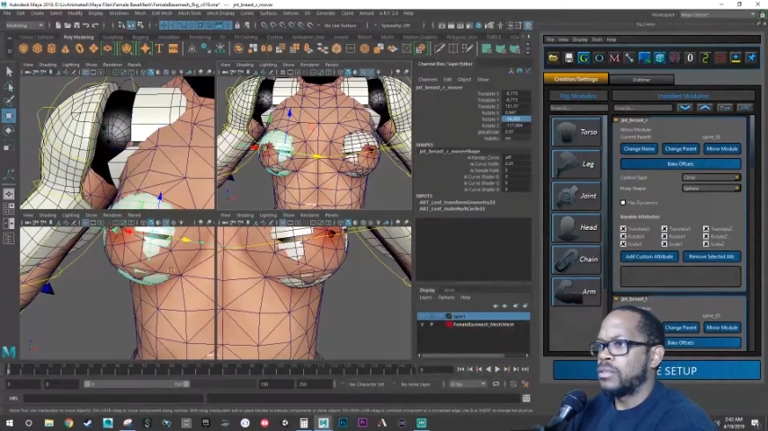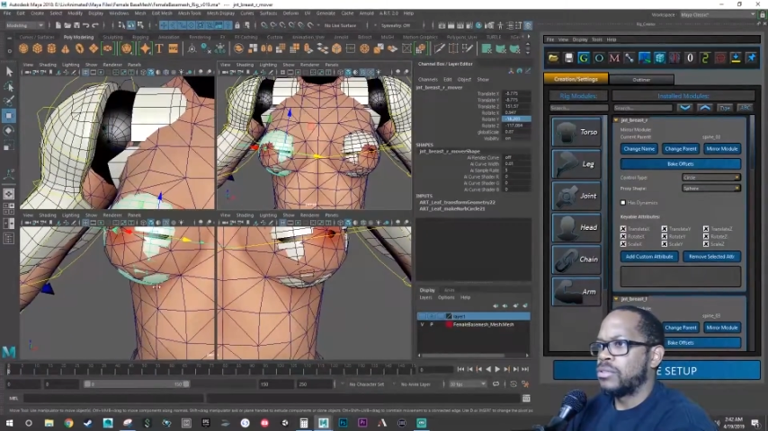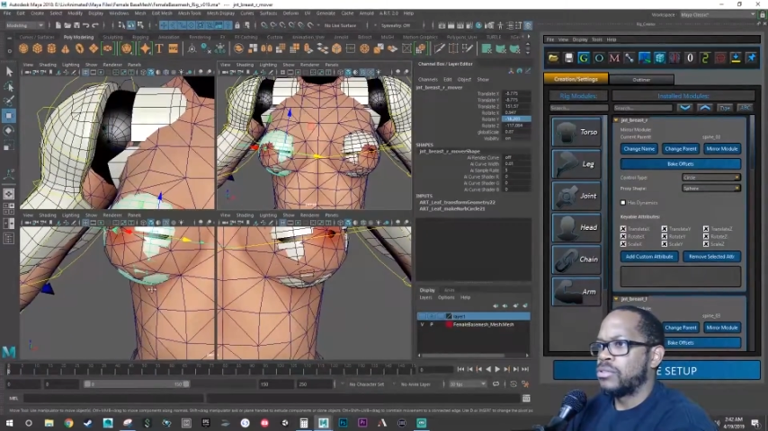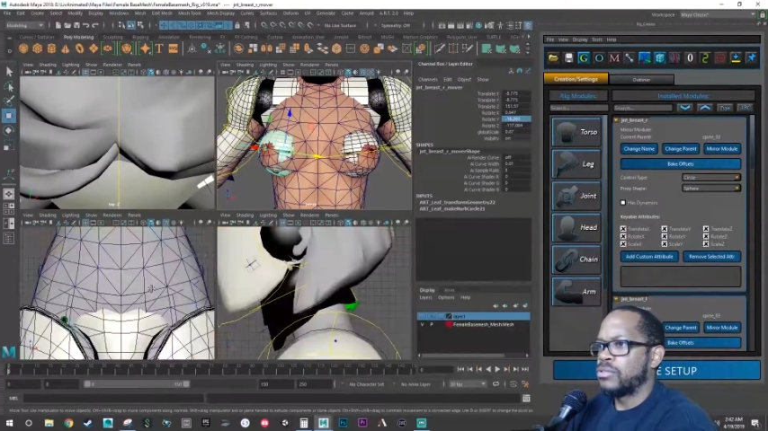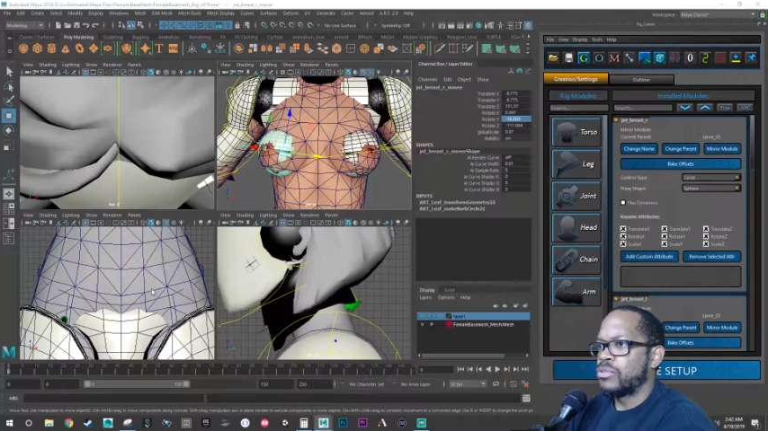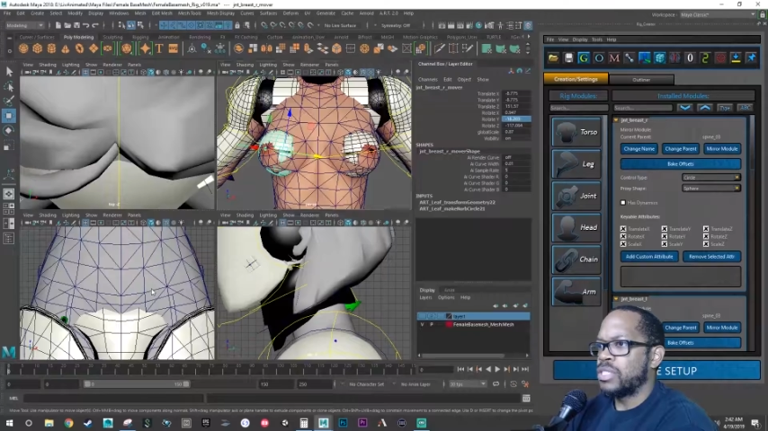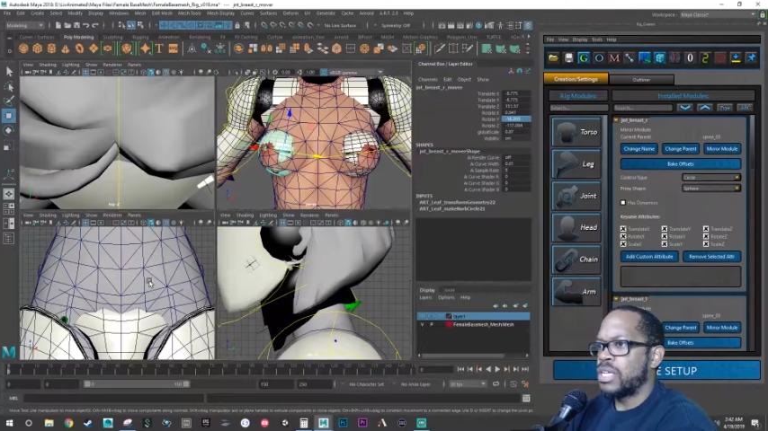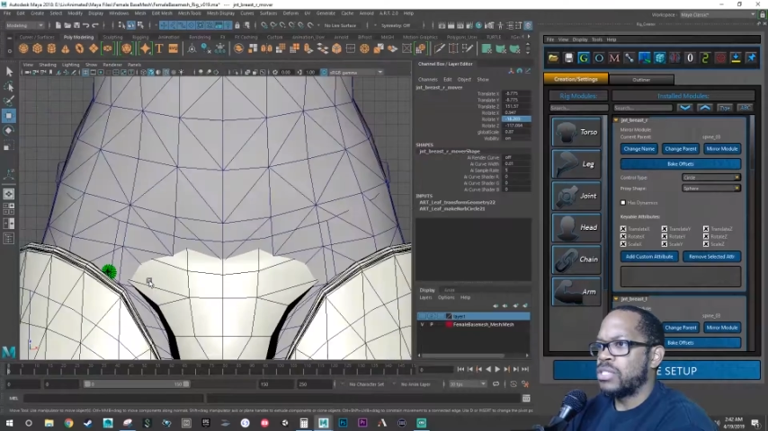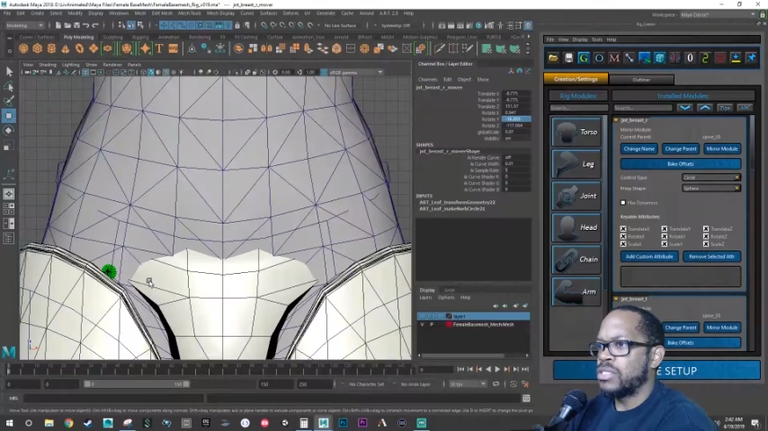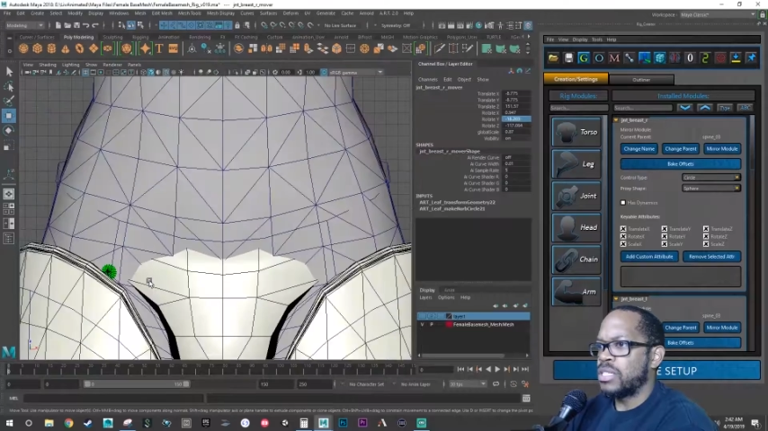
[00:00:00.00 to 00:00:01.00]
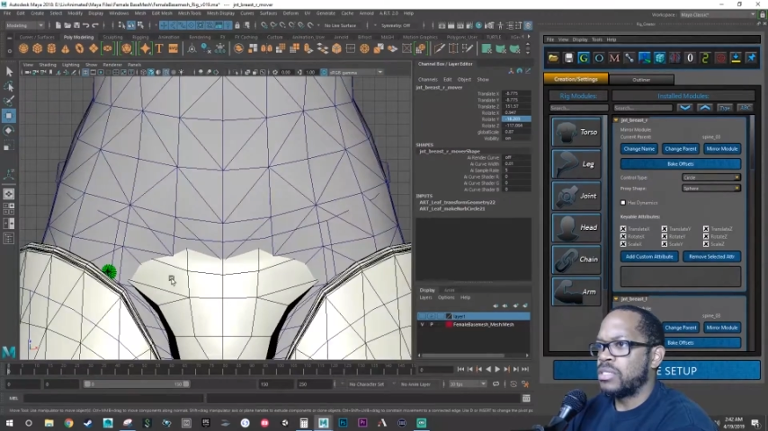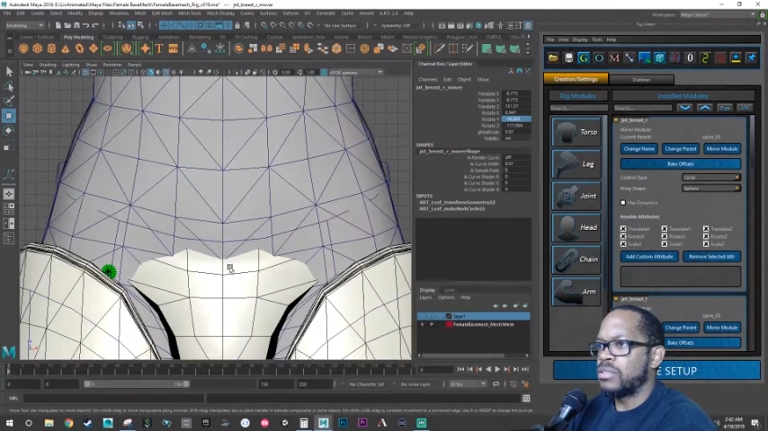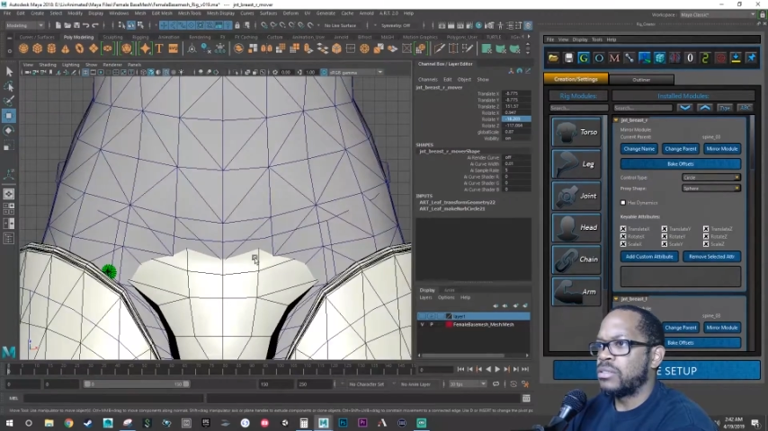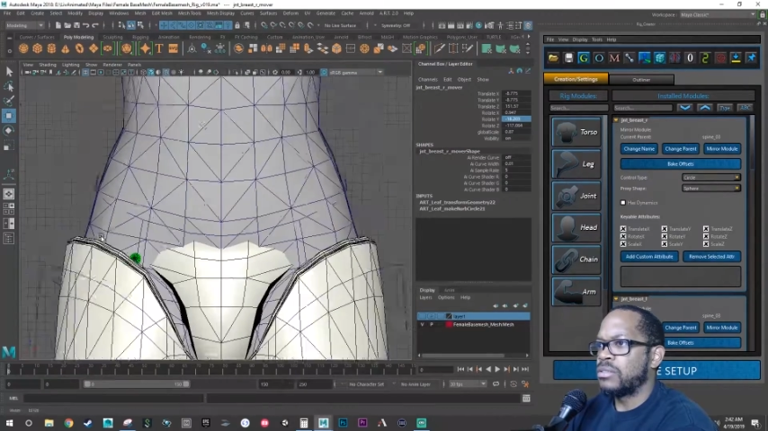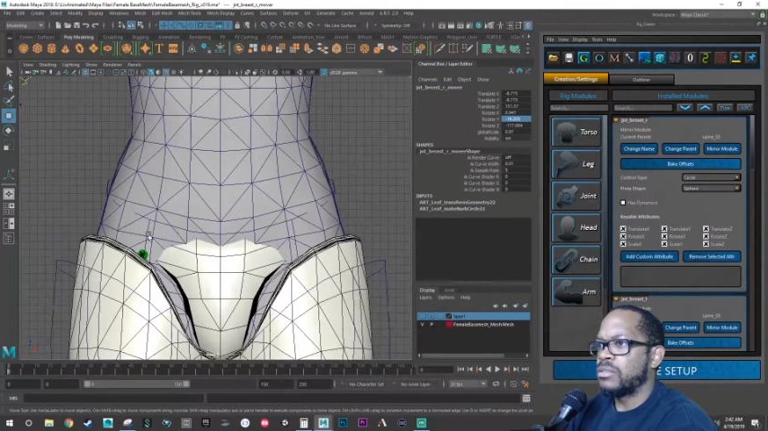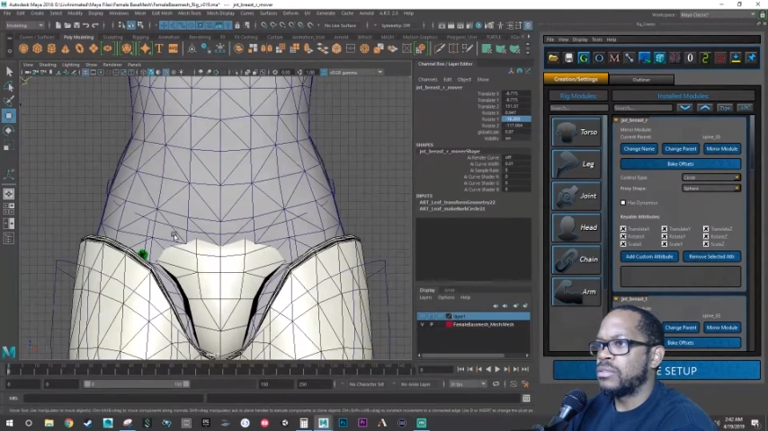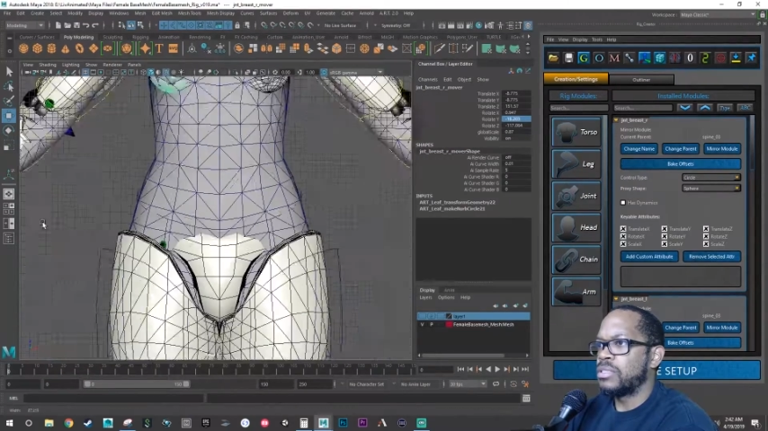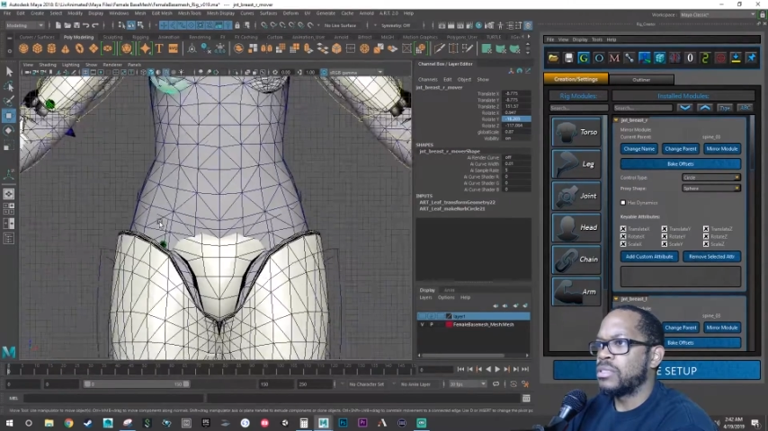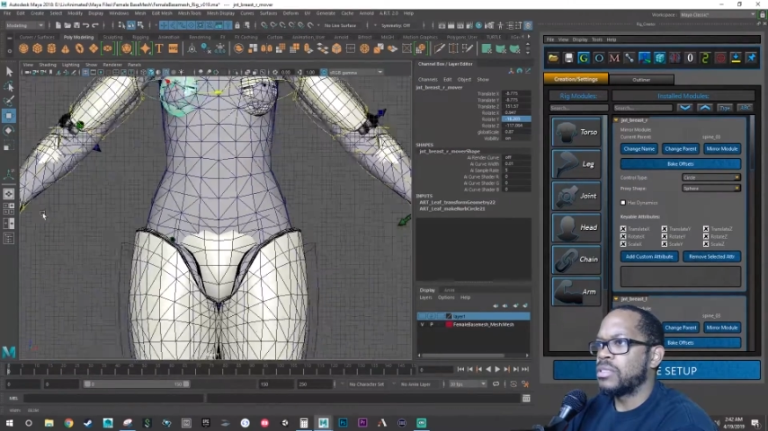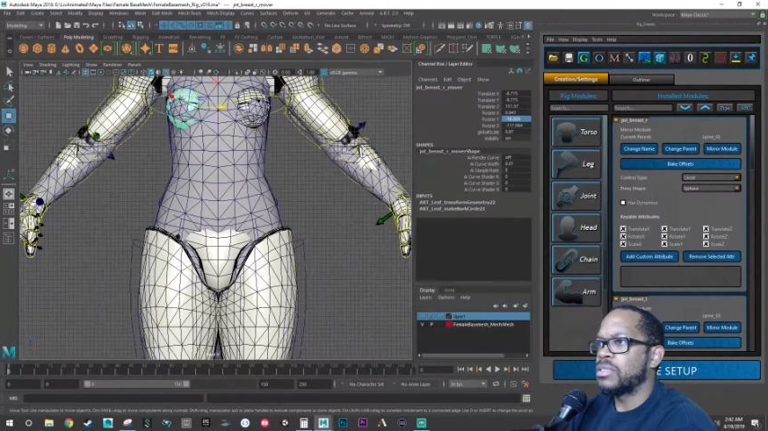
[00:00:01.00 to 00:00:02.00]
Are those rotations identical?
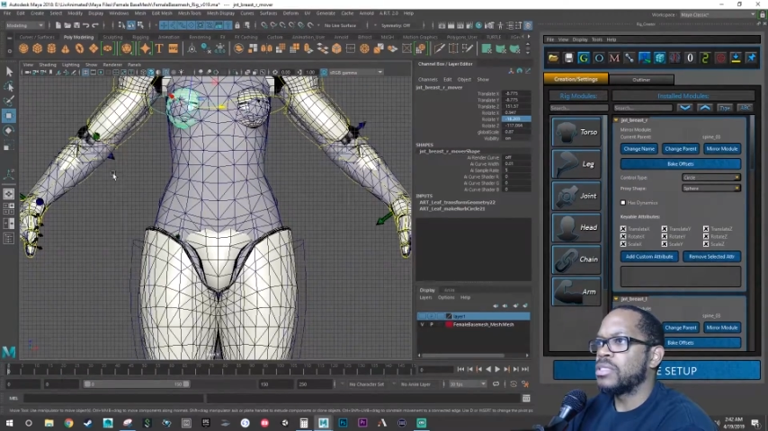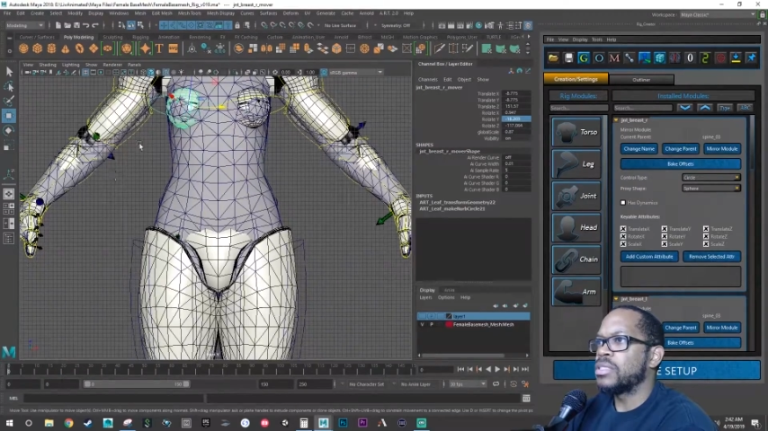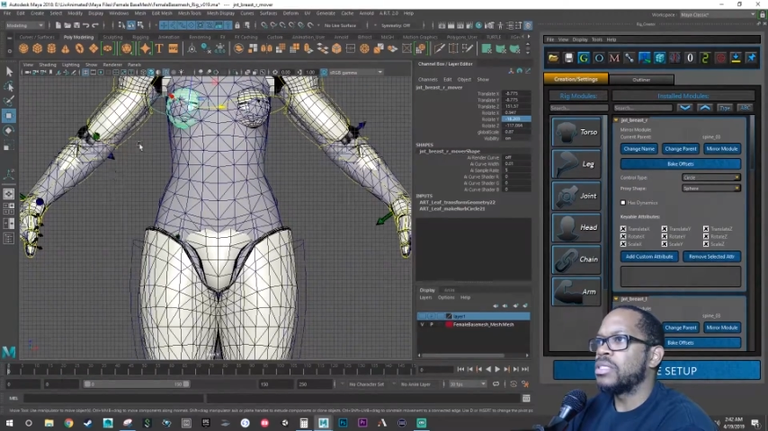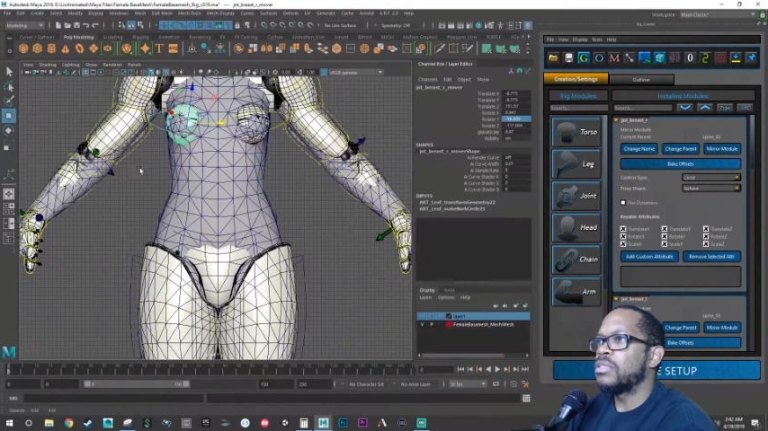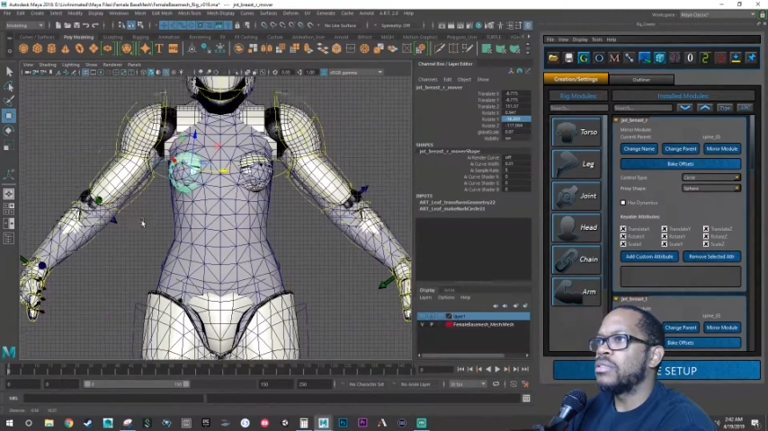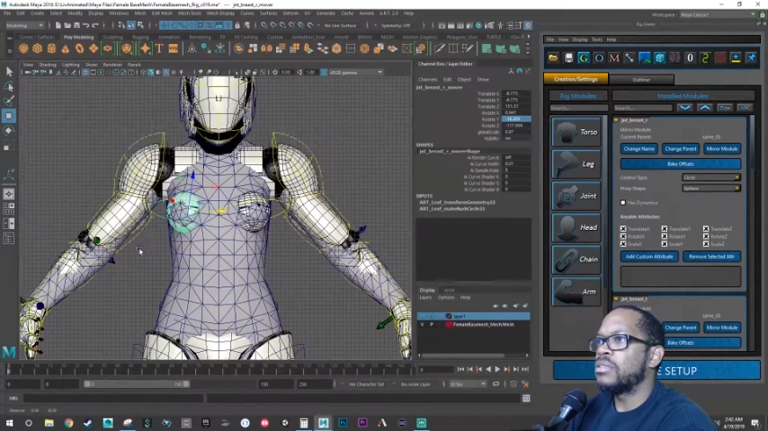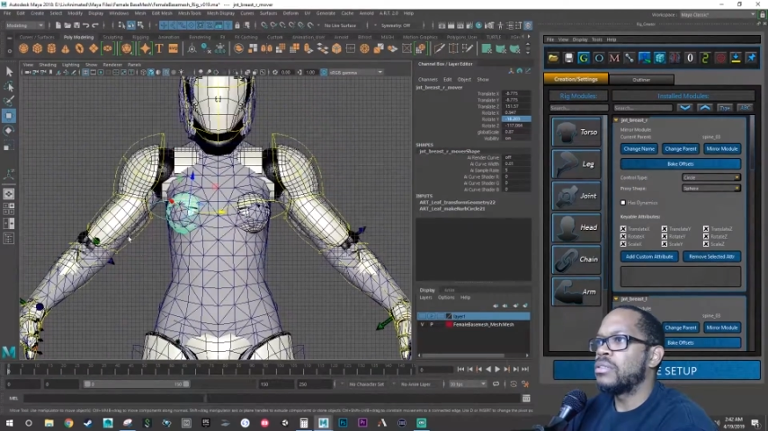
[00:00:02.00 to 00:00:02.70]
Let's look and see.